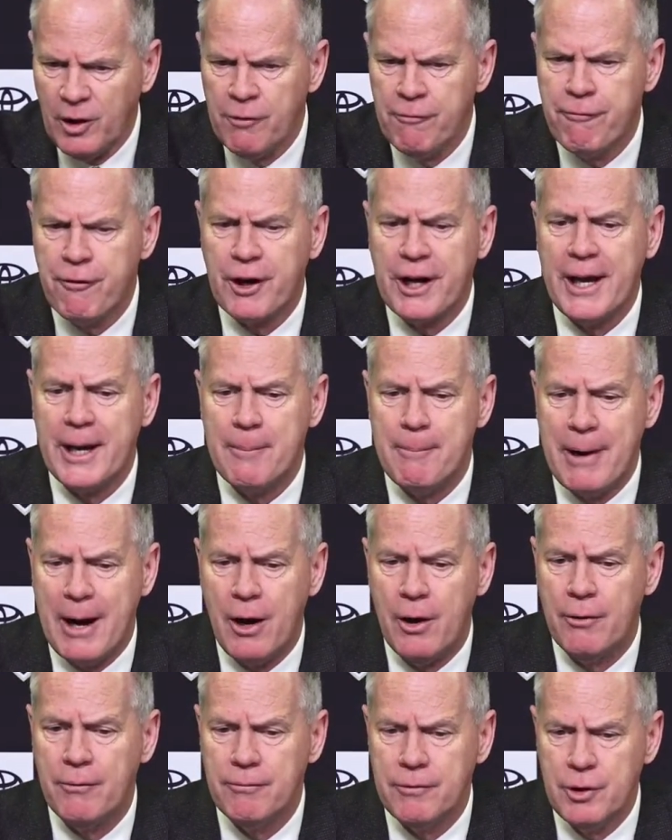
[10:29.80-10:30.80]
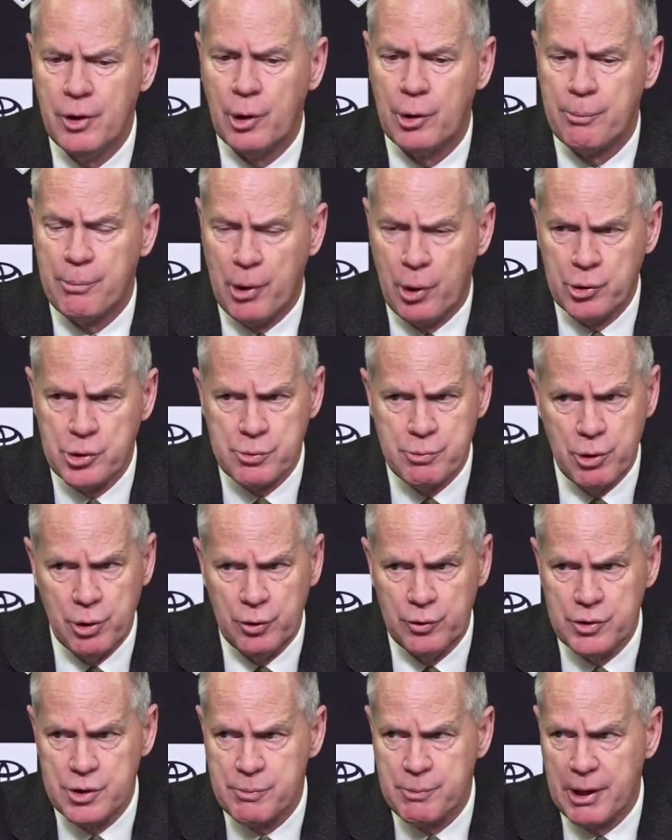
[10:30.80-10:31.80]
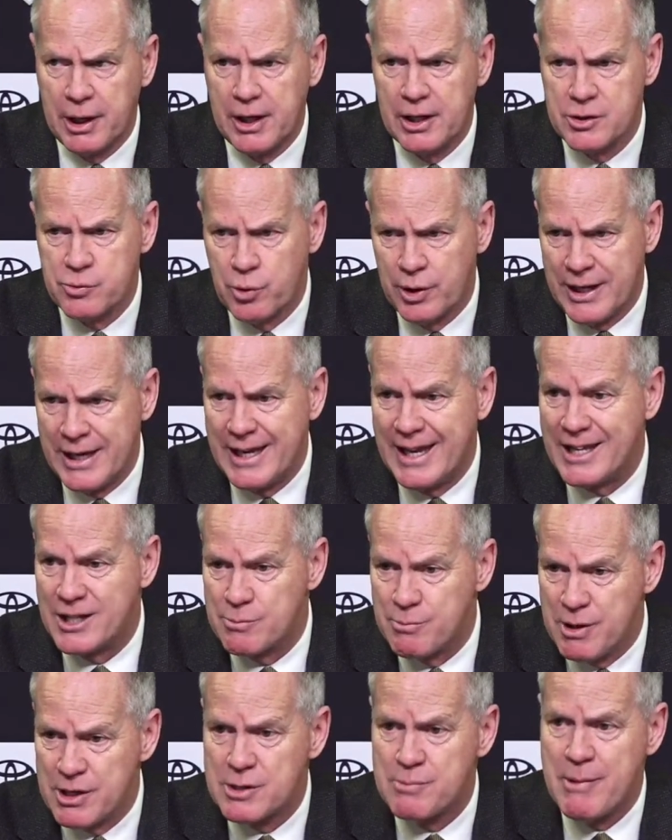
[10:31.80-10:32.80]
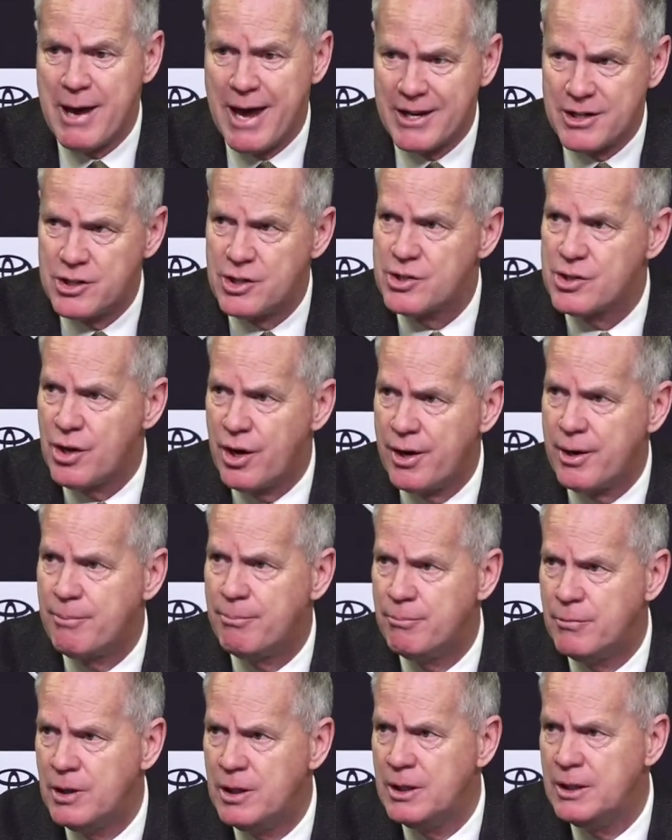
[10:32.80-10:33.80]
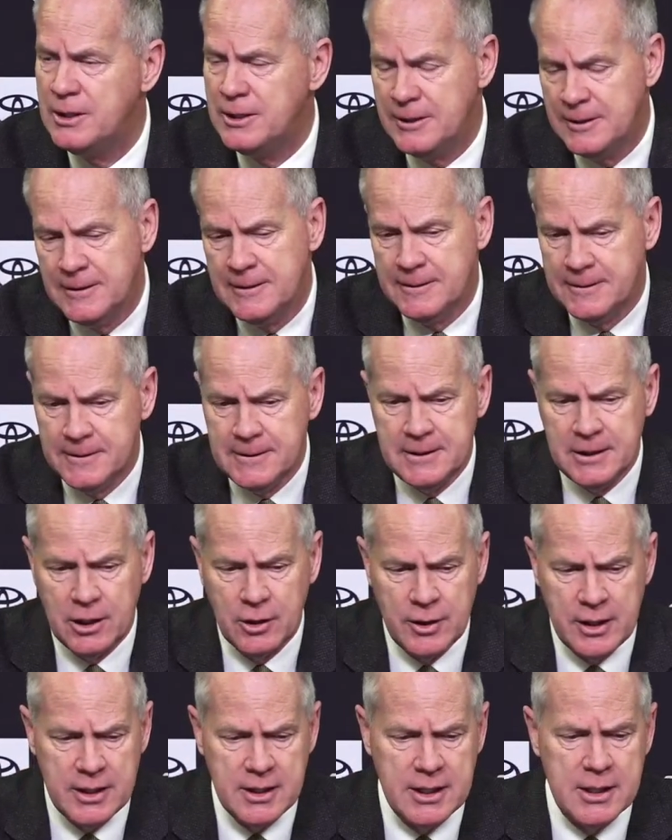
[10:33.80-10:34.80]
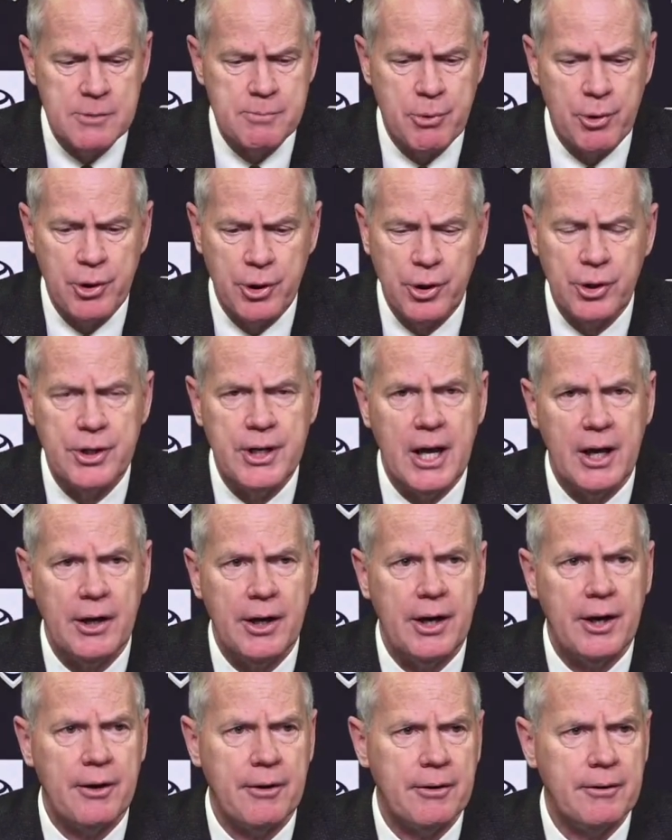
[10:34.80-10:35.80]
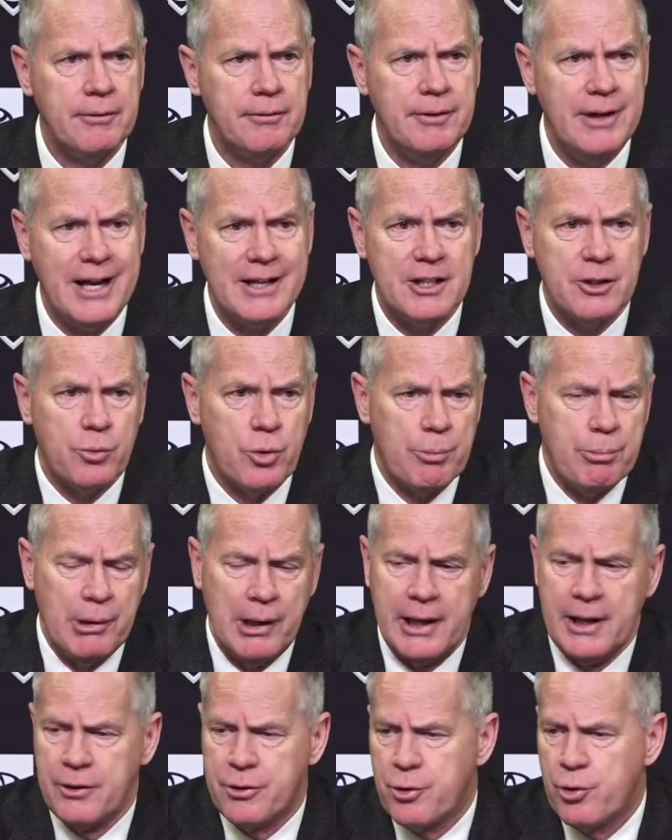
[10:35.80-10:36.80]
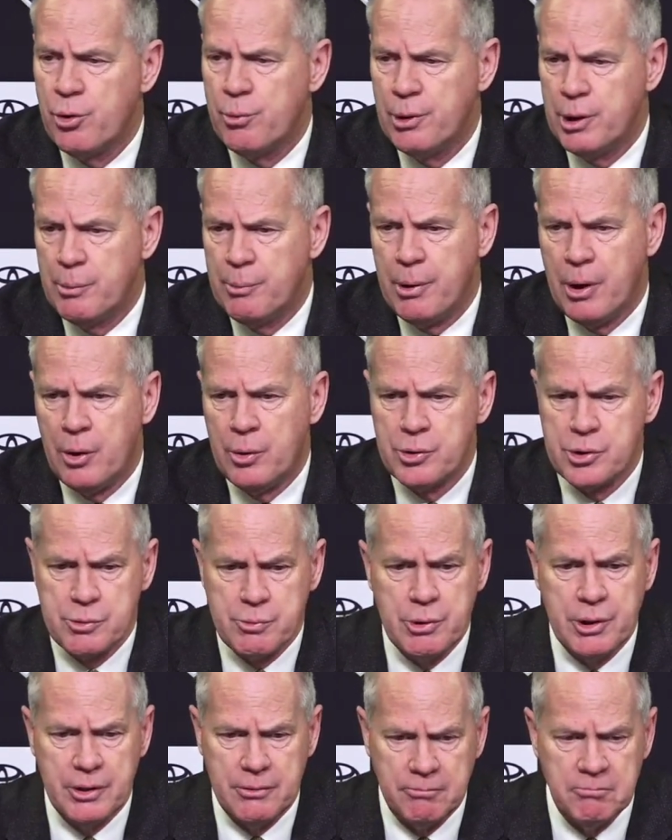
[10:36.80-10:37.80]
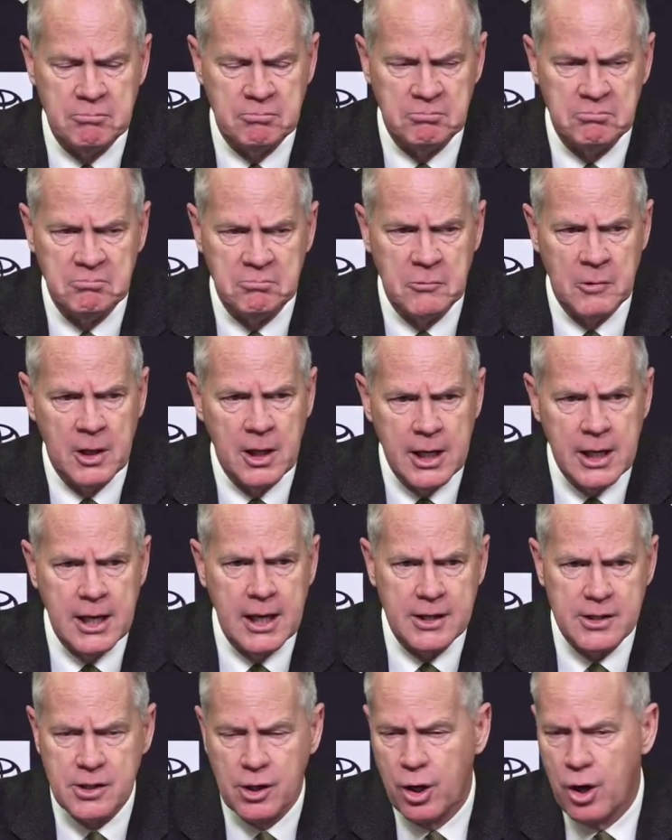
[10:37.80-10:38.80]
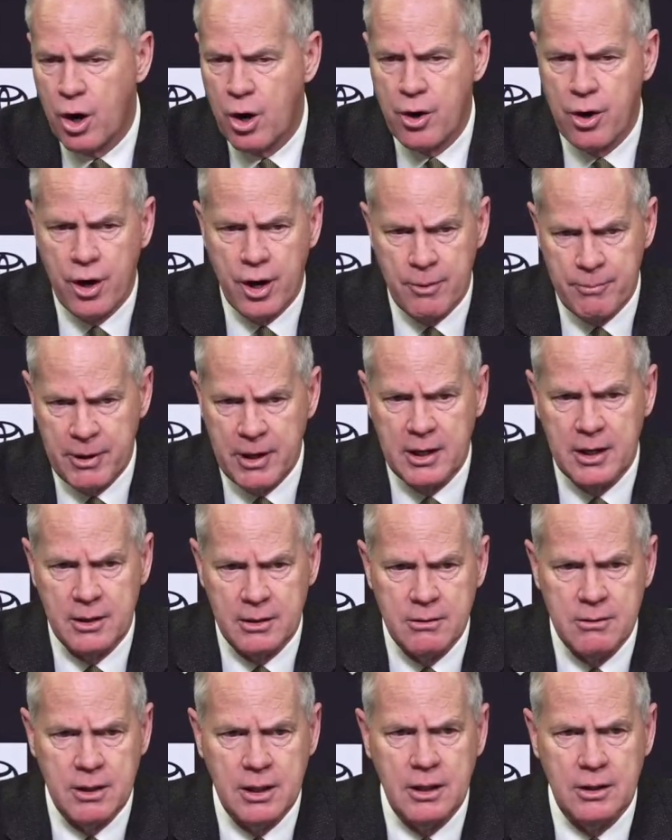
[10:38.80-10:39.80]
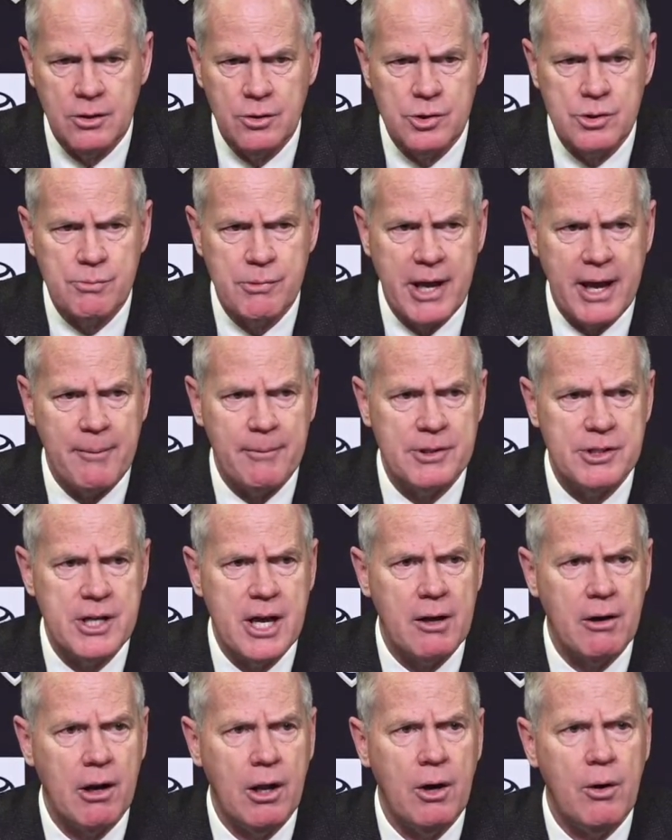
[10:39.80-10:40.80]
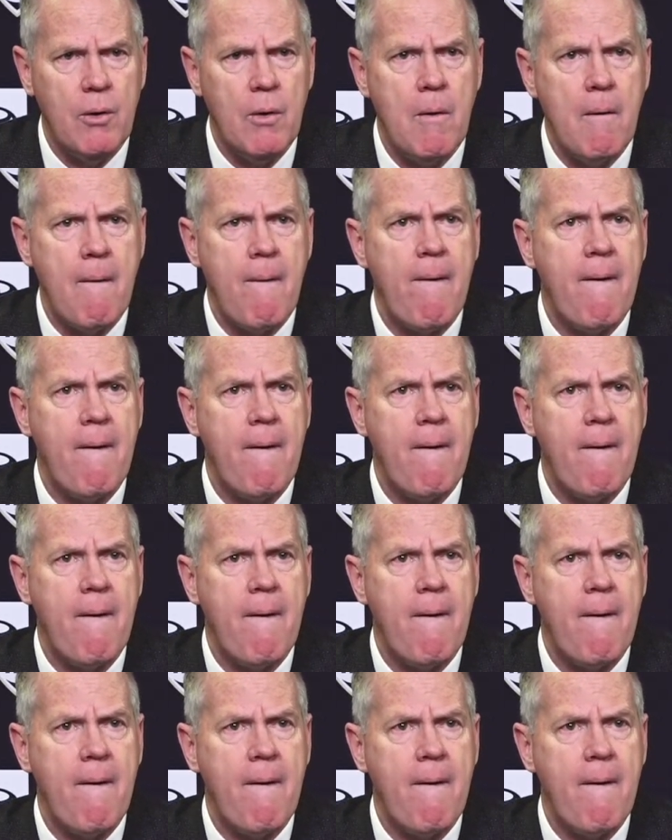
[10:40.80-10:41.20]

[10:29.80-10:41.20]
forget about, you know, the post moves, because when he gets mismatches on him, you know, he's pretty good down there. Not that we're playing through him in the post, but he gets a guard on him, he can do some damage down low.